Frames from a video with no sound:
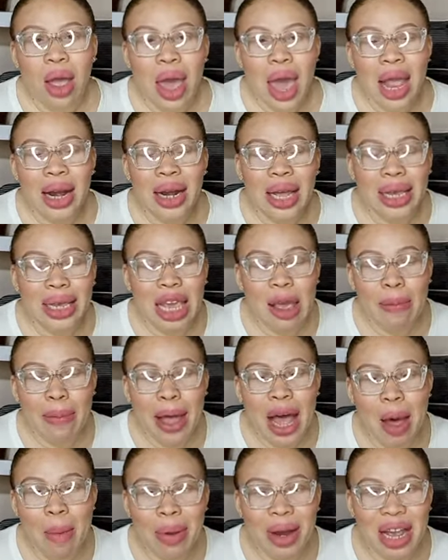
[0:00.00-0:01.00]
and they kept
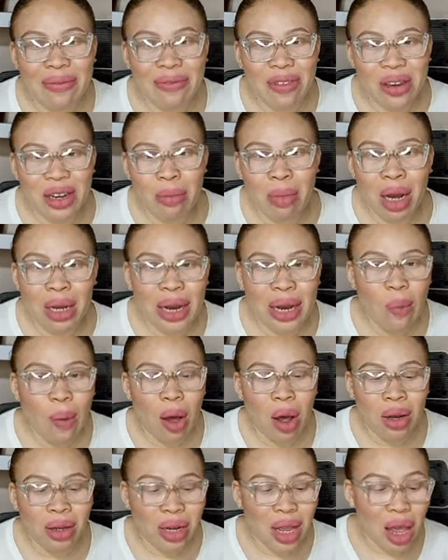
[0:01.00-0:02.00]
coming after them and they were
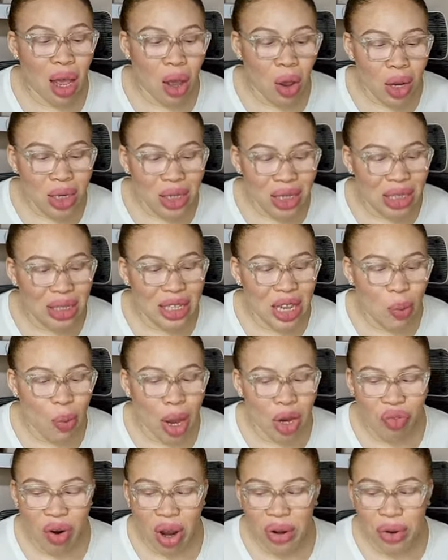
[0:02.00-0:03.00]
on their horses they
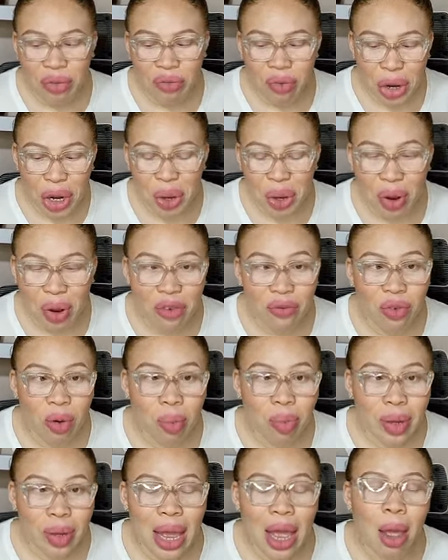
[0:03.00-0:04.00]
were trying to run away
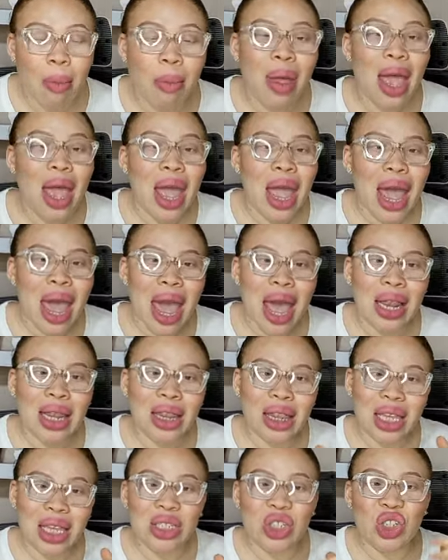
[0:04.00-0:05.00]
from them
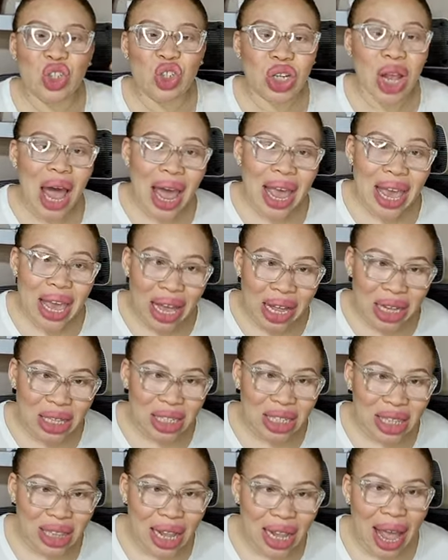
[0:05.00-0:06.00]
and these
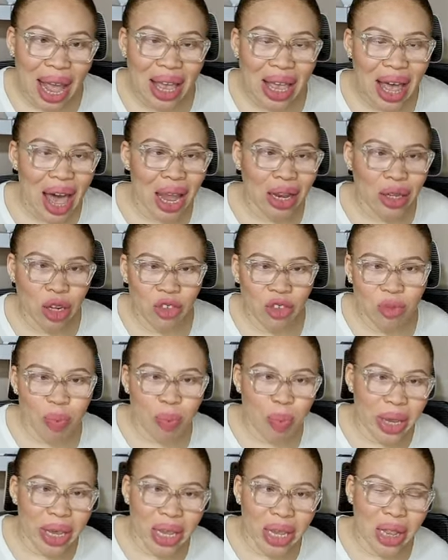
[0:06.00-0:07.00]
giants like kind
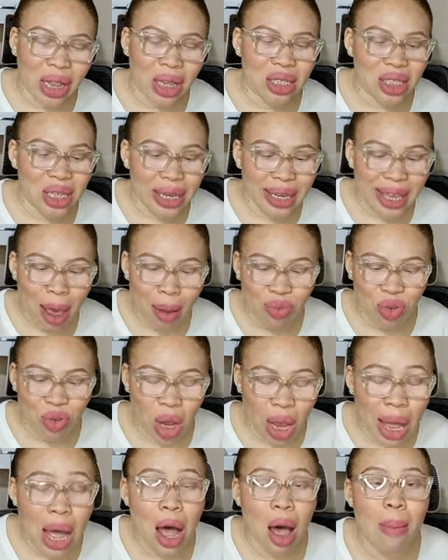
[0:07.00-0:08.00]
of beings they kept
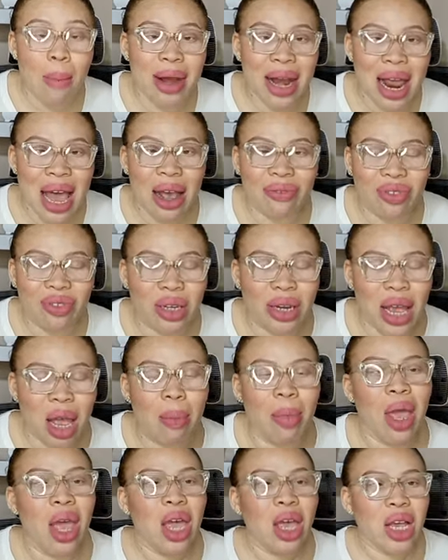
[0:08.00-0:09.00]
on coming after
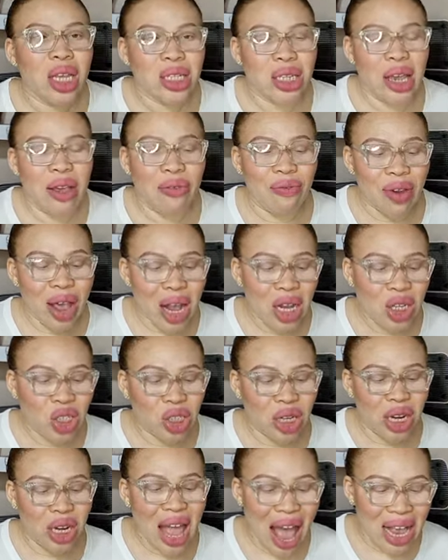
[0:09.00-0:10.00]
them so
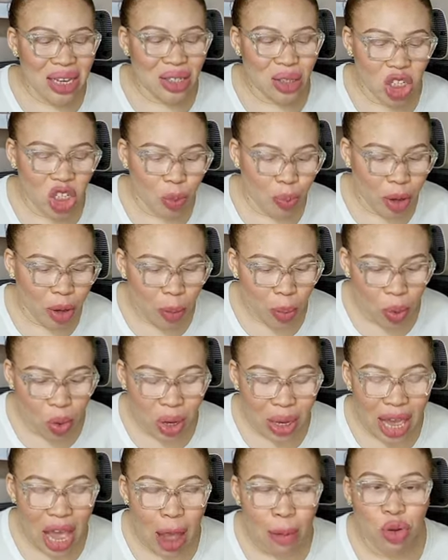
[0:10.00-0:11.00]
eventually as these
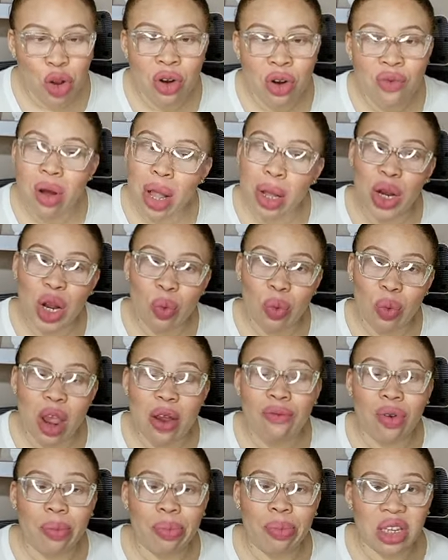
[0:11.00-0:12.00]
people kept on running
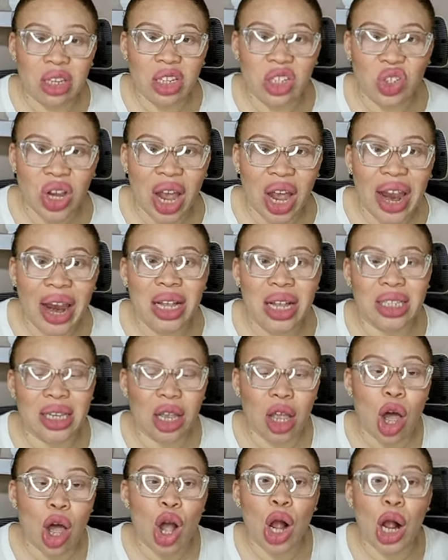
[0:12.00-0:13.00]
away from these giants
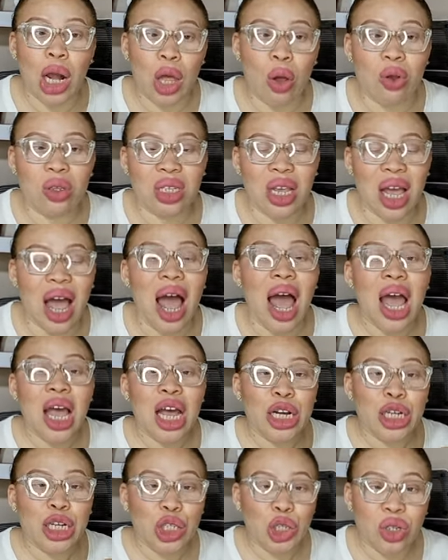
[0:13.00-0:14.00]
they got closer
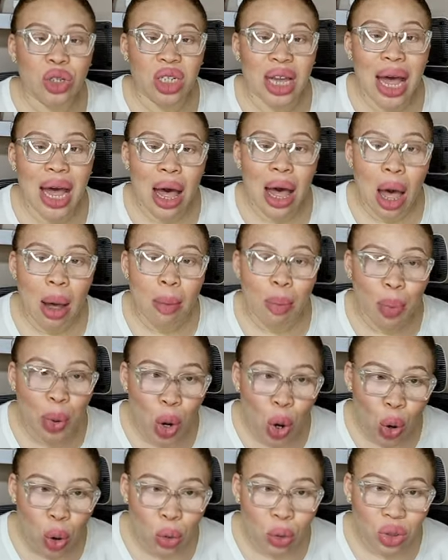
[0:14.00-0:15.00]
to their
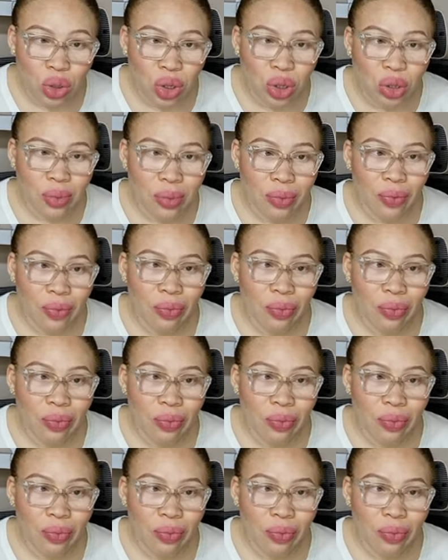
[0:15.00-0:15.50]
abode